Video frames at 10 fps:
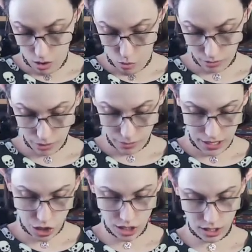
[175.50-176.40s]
One more
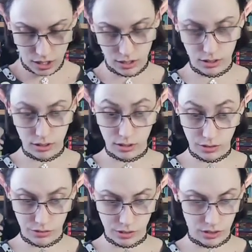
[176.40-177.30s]
page.
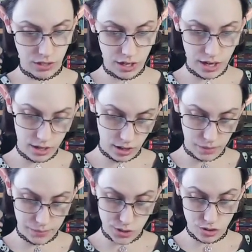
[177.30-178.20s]
8 of
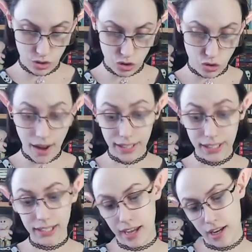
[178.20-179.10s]
cups.
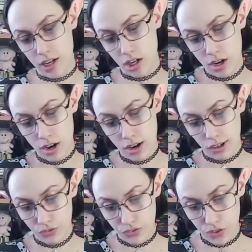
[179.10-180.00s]
Trying again.
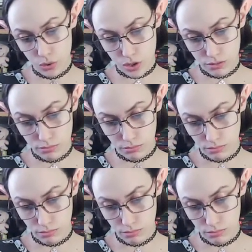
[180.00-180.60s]
Confusion.